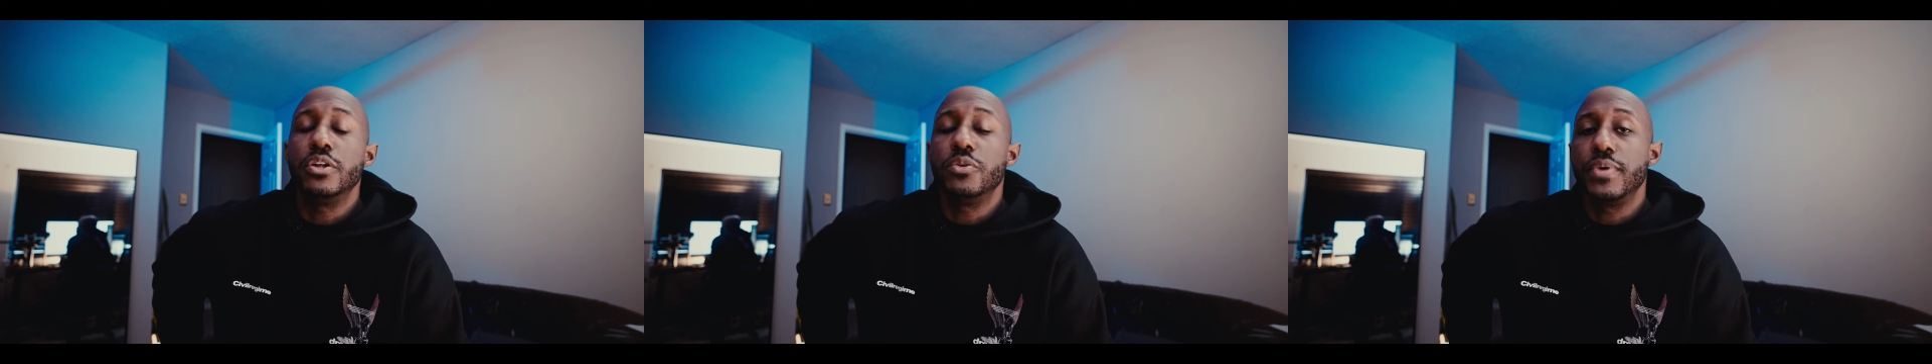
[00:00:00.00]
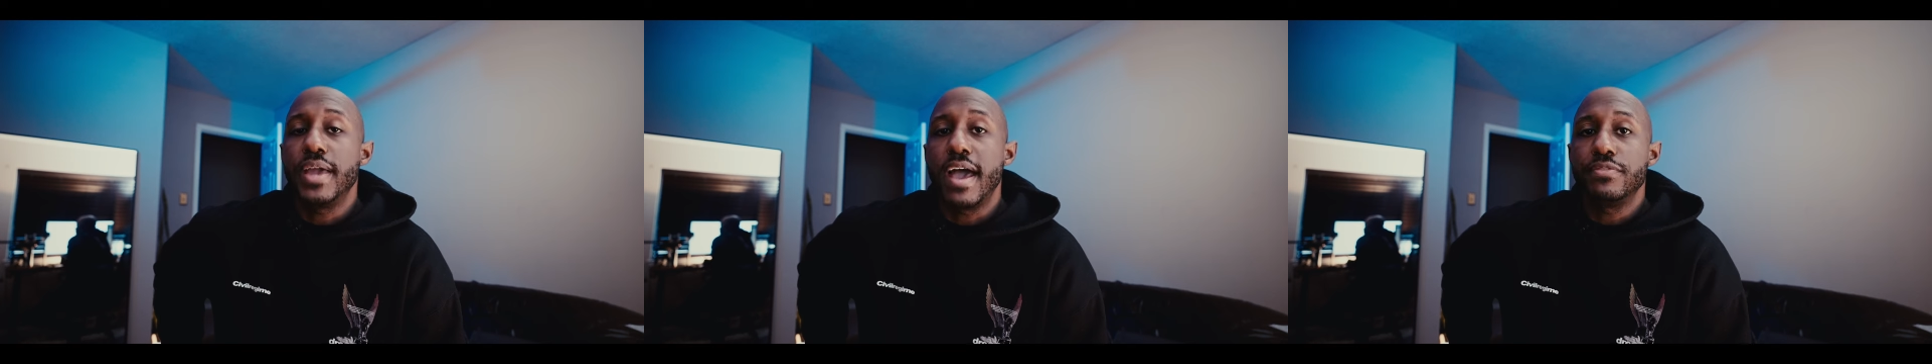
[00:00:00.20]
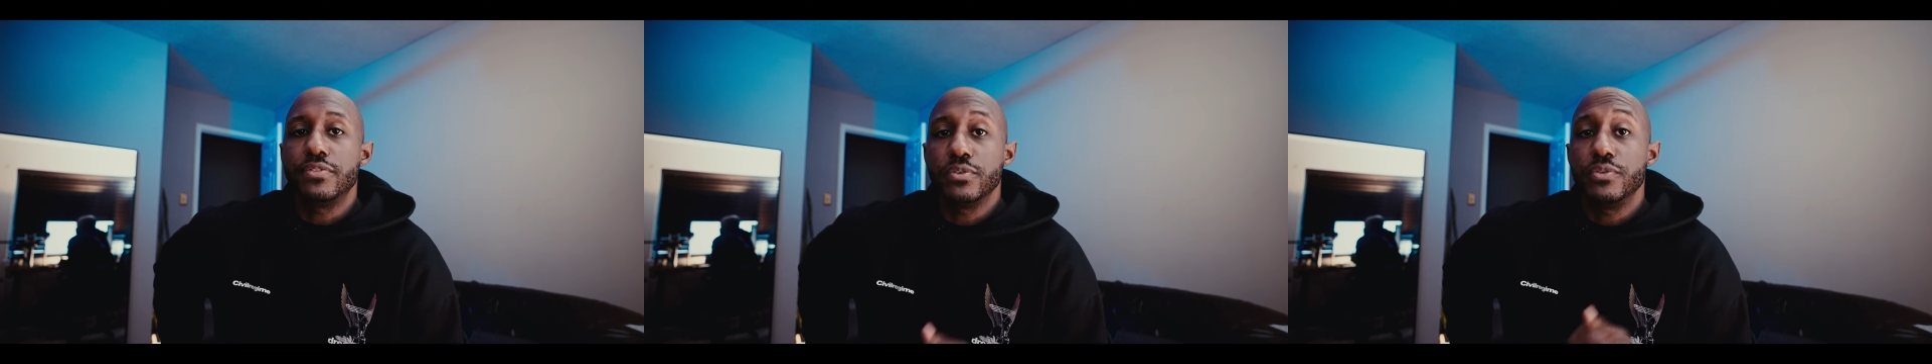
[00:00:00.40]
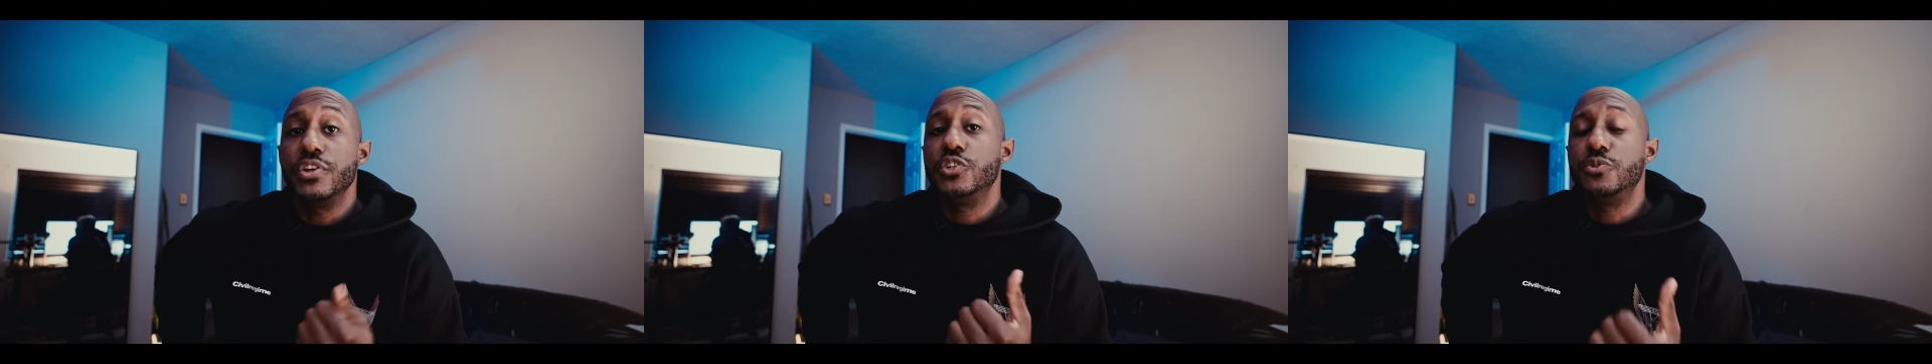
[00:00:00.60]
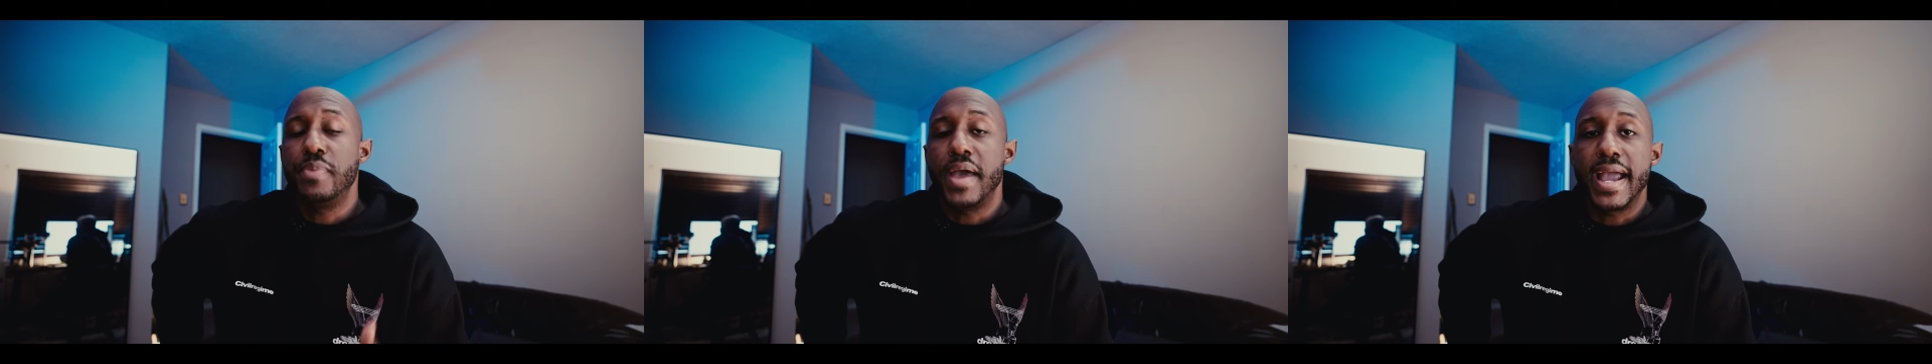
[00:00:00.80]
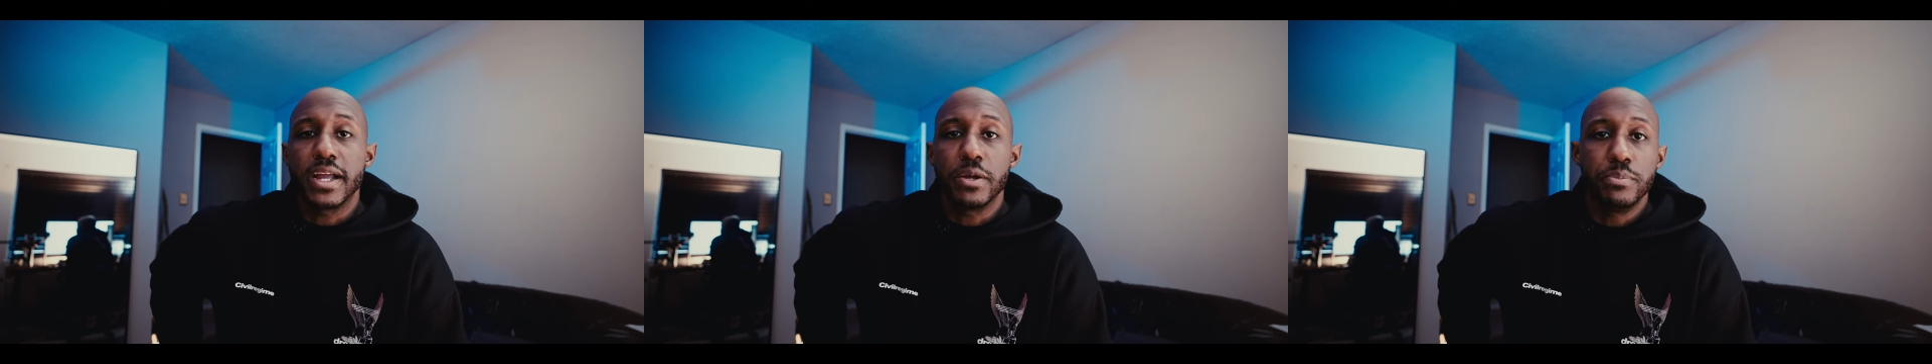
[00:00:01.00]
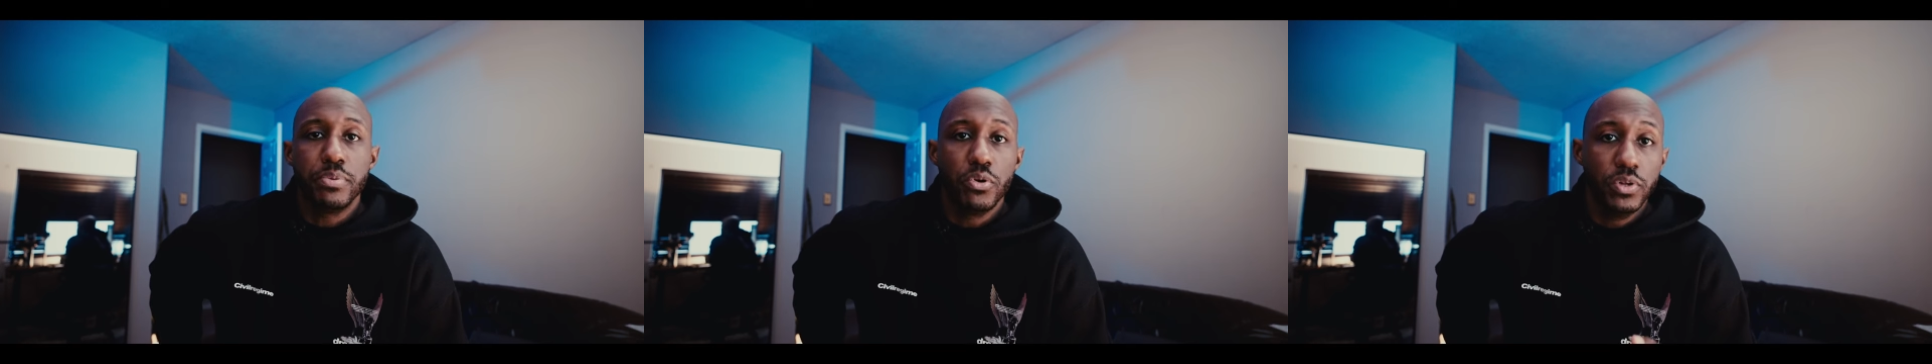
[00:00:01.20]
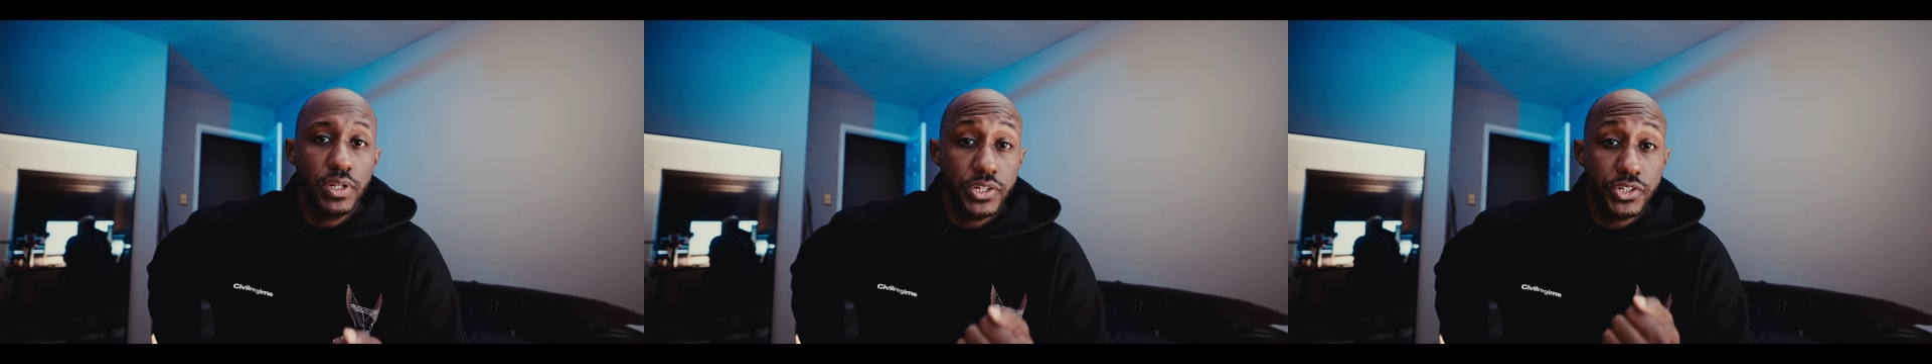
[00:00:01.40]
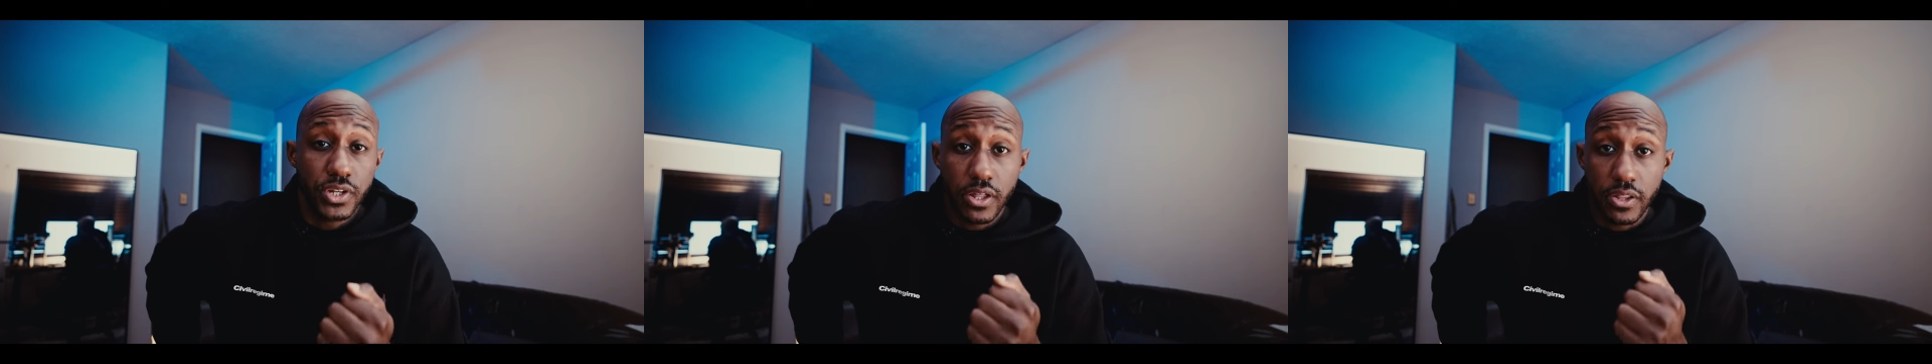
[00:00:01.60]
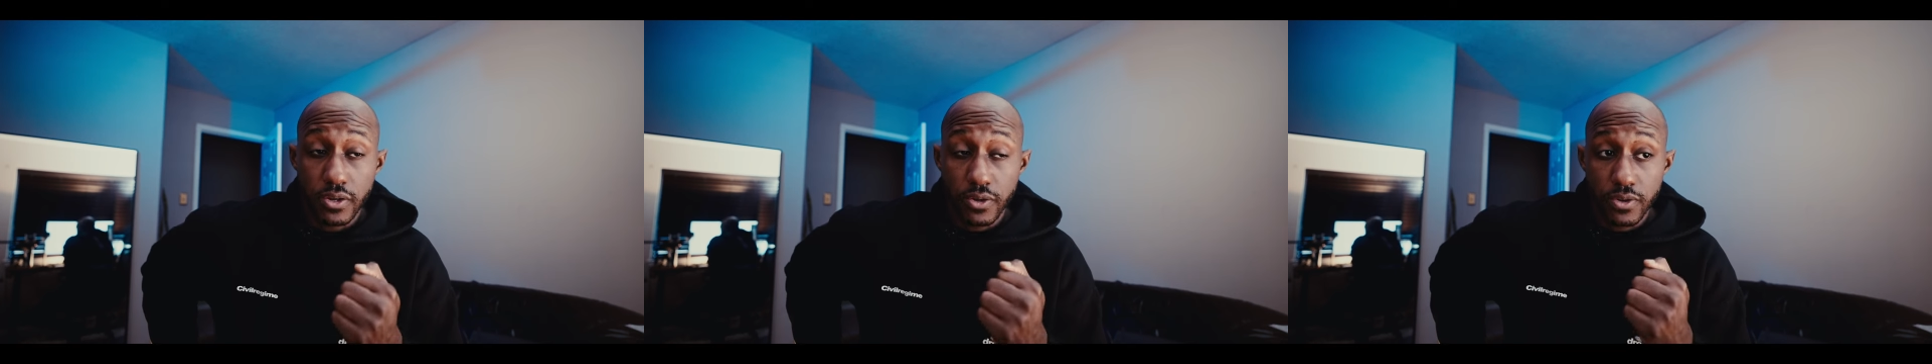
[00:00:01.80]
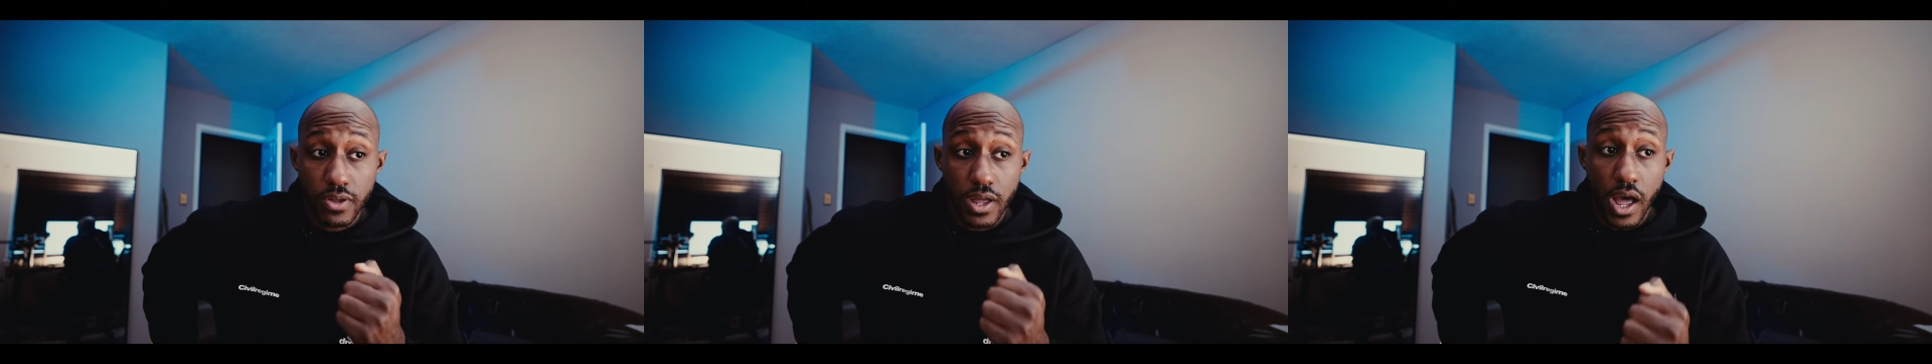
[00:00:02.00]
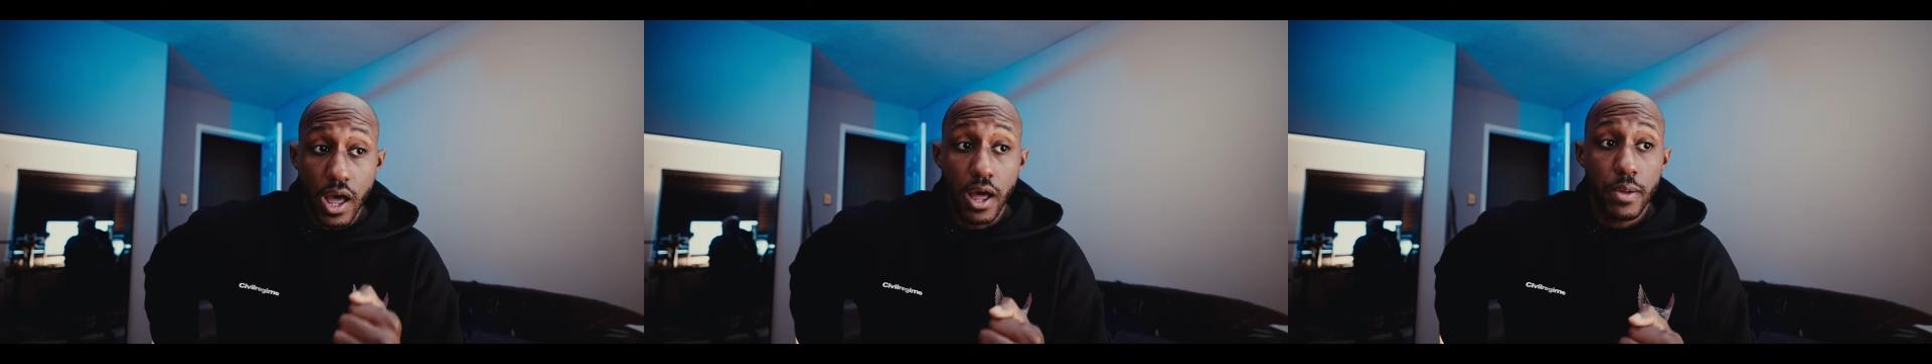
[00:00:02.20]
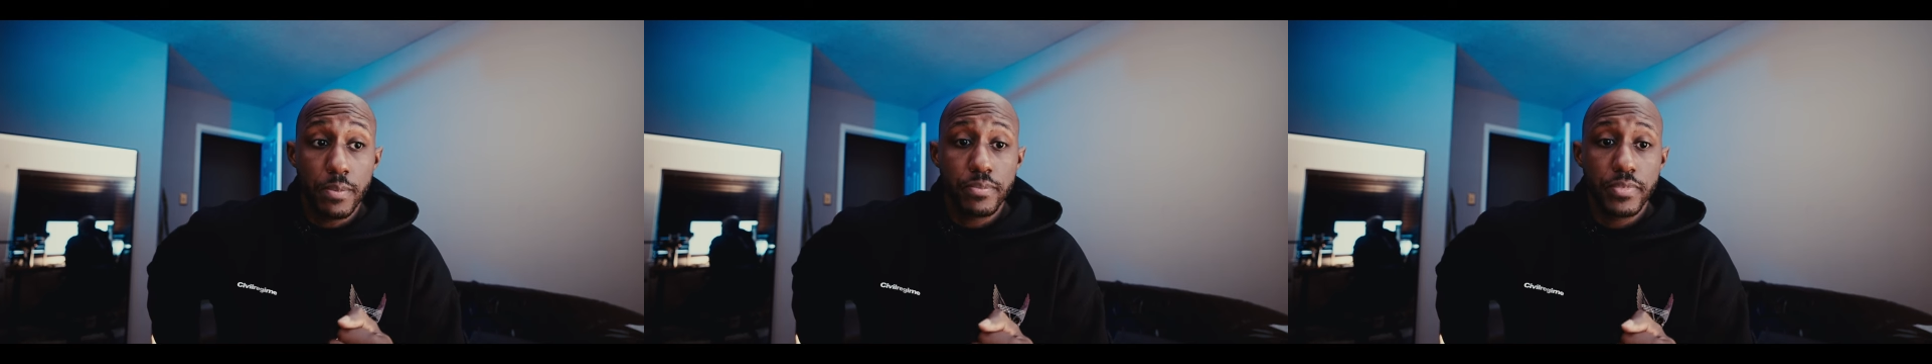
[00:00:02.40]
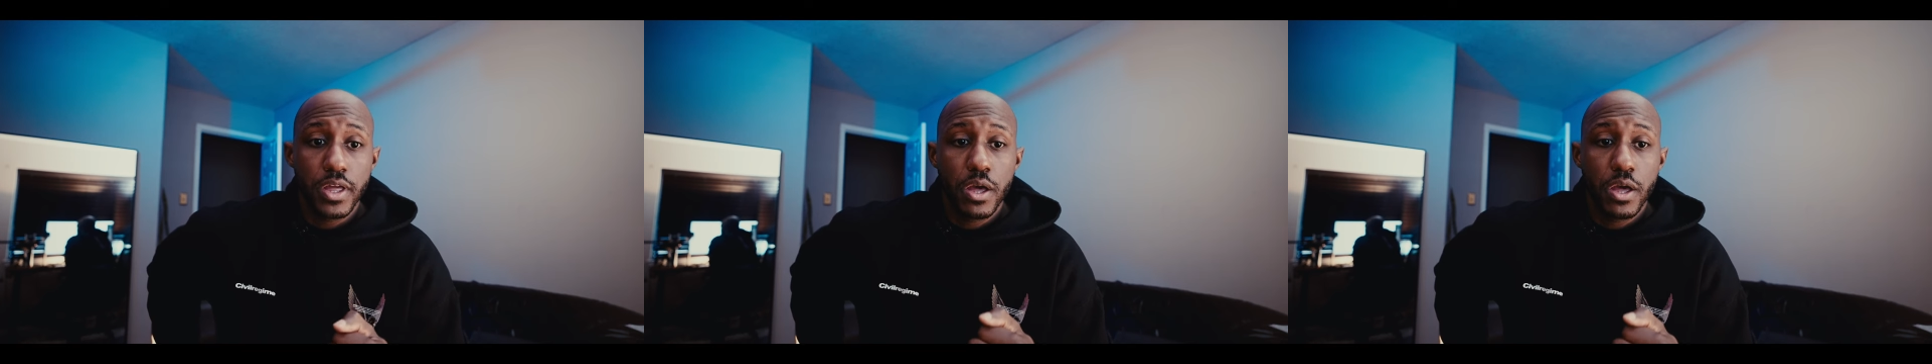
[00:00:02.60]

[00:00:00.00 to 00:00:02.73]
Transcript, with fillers: we have to reach back and pull each other up,